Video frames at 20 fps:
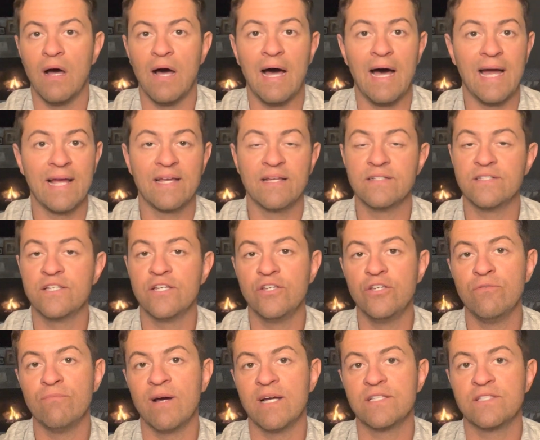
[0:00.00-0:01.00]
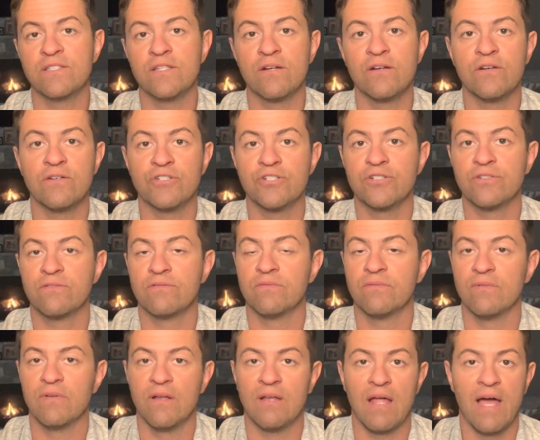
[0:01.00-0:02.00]
I continue my search.
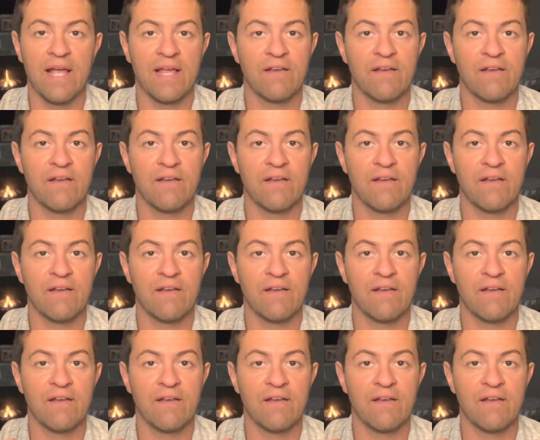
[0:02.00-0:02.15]
I